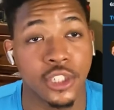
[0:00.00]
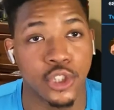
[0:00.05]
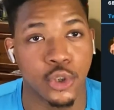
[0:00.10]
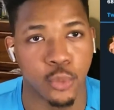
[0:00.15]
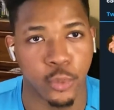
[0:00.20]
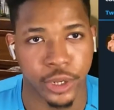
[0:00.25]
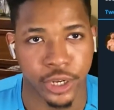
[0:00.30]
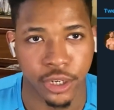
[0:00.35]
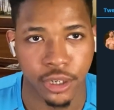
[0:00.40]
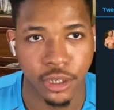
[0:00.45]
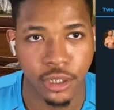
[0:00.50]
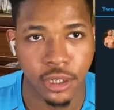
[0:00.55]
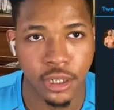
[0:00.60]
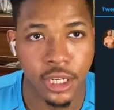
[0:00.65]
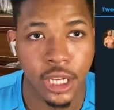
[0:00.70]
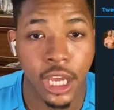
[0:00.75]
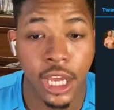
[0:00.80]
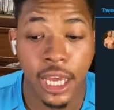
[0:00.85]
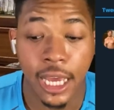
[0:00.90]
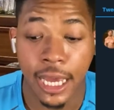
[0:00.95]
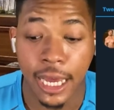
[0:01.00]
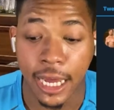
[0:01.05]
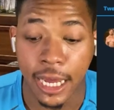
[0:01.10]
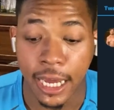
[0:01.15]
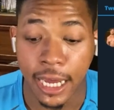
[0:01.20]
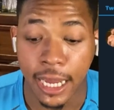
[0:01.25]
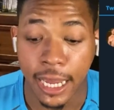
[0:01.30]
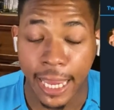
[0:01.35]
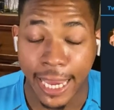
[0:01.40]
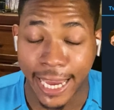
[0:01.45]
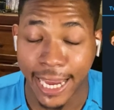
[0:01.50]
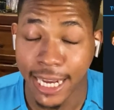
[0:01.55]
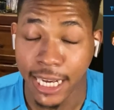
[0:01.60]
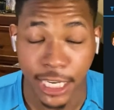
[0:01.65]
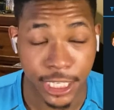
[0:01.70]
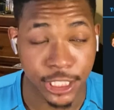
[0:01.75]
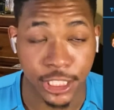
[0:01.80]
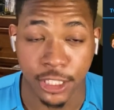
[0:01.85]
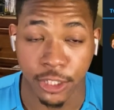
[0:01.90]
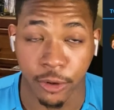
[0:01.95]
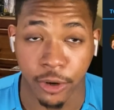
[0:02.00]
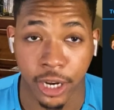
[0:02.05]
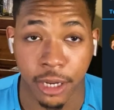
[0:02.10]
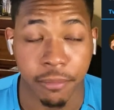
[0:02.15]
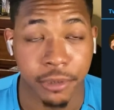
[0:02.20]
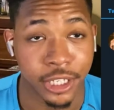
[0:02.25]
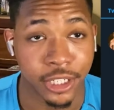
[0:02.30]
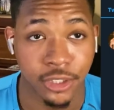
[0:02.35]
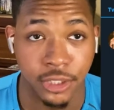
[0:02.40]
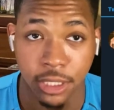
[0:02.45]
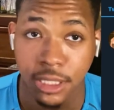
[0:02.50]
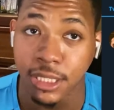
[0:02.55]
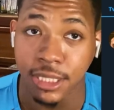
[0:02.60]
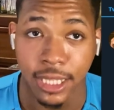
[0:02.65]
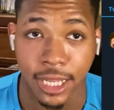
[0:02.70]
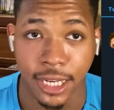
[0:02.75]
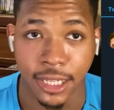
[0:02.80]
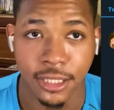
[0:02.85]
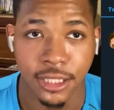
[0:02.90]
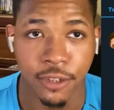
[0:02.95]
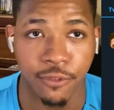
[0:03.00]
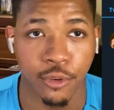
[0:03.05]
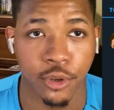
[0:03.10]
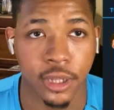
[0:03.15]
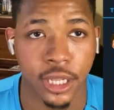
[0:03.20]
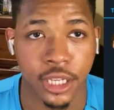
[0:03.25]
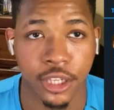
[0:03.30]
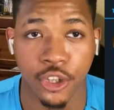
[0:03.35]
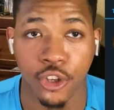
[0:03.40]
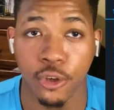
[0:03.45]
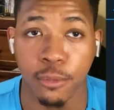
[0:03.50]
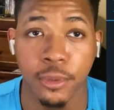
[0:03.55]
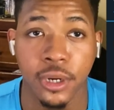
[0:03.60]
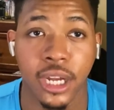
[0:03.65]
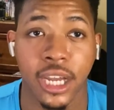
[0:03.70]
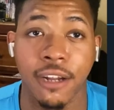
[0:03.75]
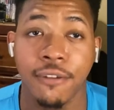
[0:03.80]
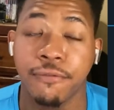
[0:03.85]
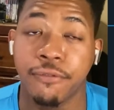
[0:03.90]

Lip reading: Twitter and Instagram, Nico's Aesthetics. If you like humor and